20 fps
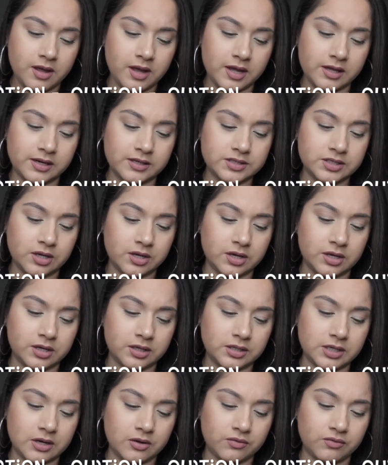and it's
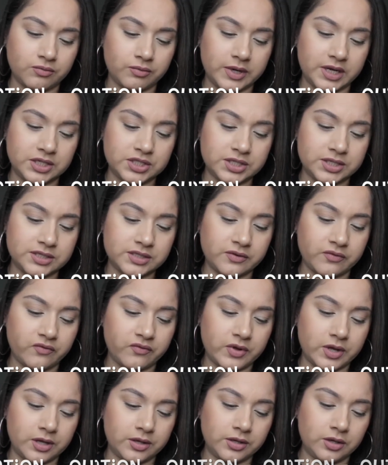called Outrageous
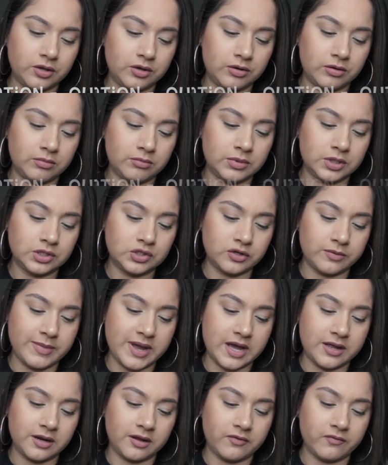Volume
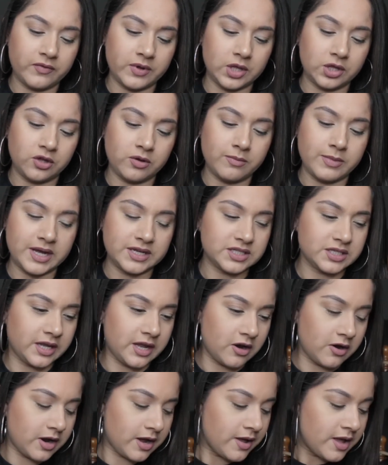Dramatic Volume
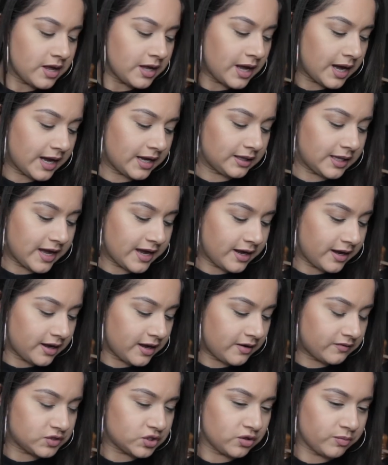Mascara. I lie, I
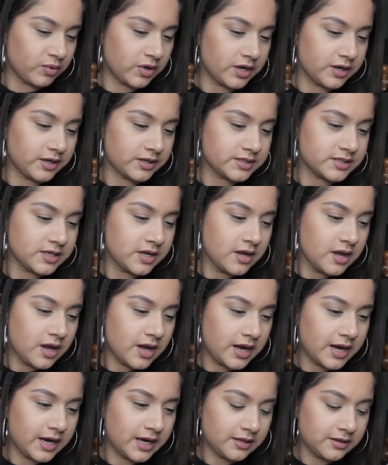have 2 products.
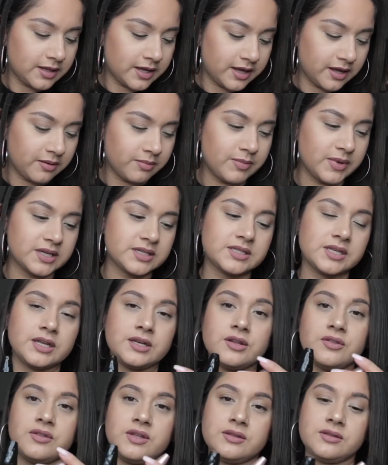I like
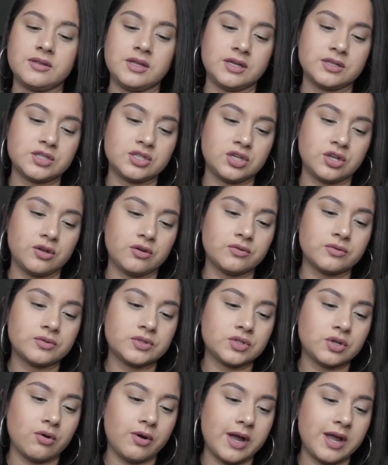mixing these two.
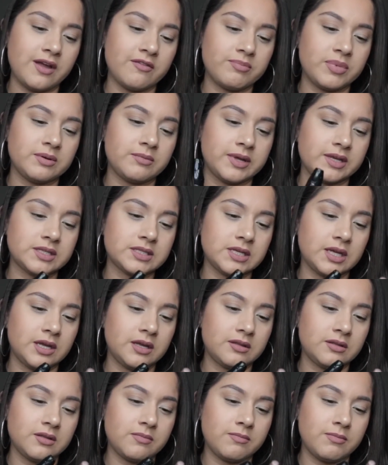So I have been
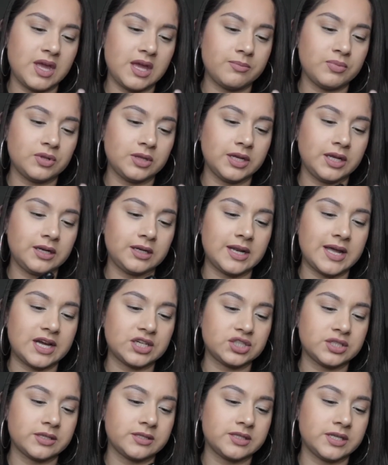mixing the Maybelline
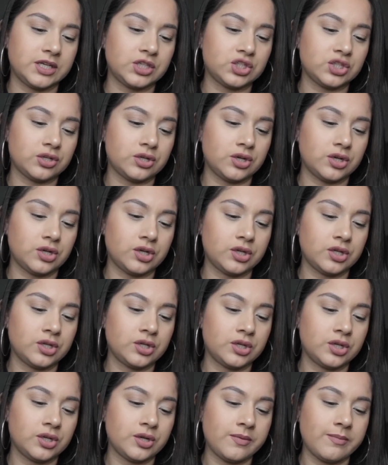Lash Sensational
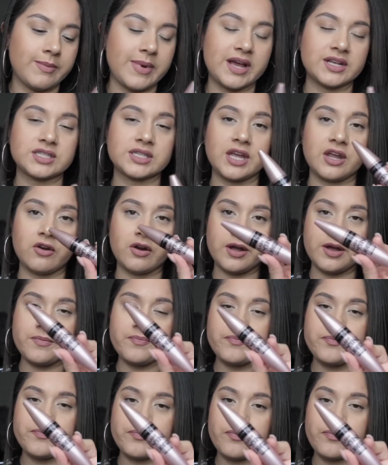Mascara